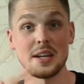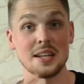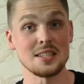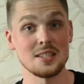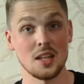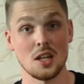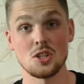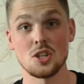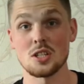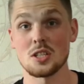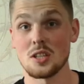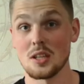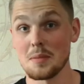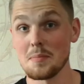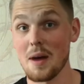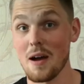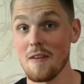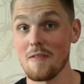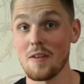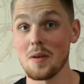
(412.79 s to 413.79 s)
It's not just in
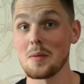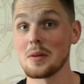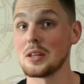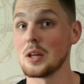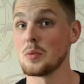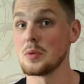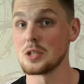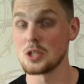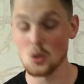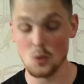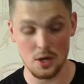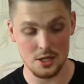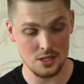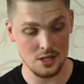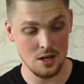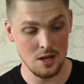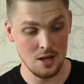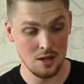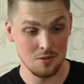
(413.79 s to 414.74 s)
my family that we do it.